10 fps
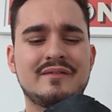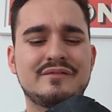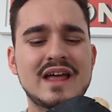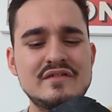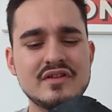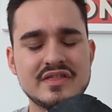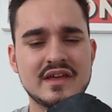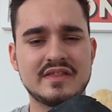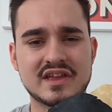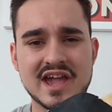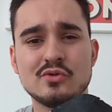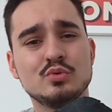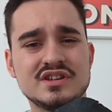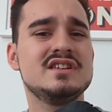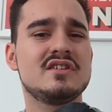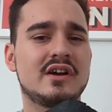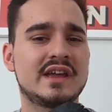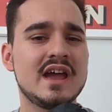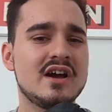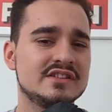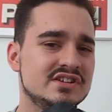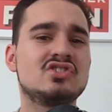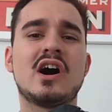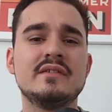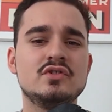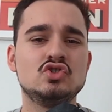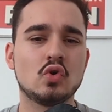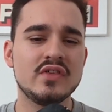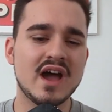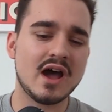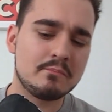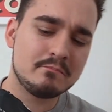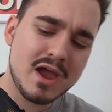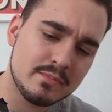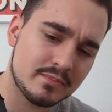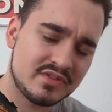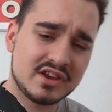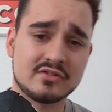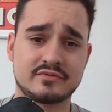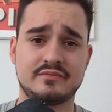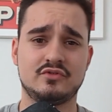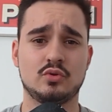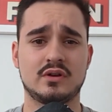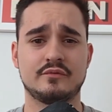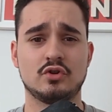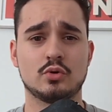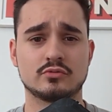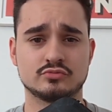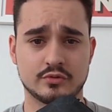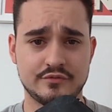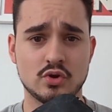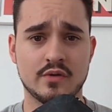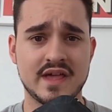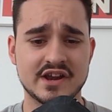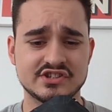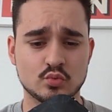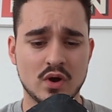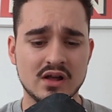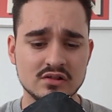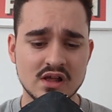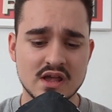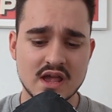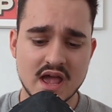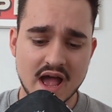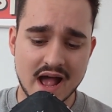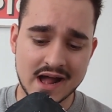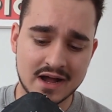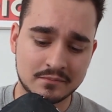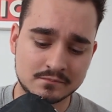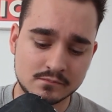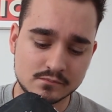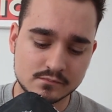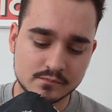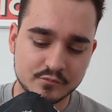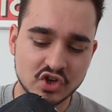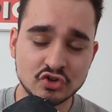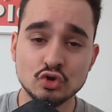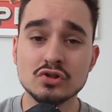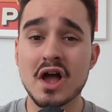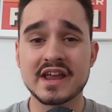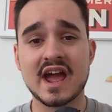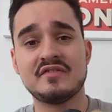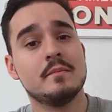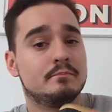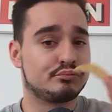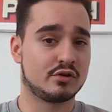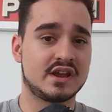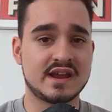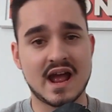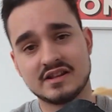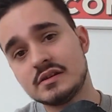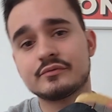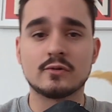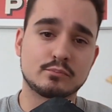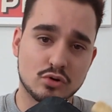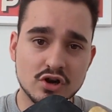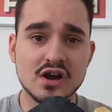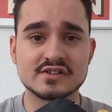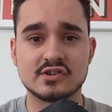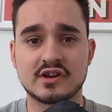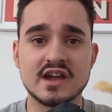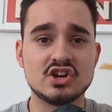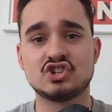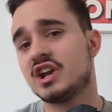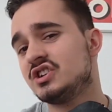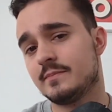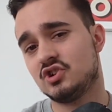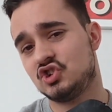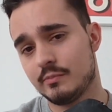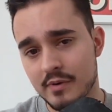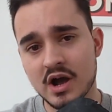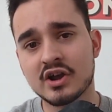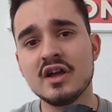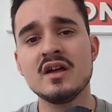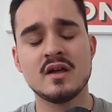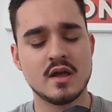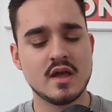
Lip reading: Flavor that Kettle did, okay? I did kind of enjoy that, and maybe I'm thinking of doing a review on that as well. So I do like how they're bringing out different products, okay, to change up the chip market.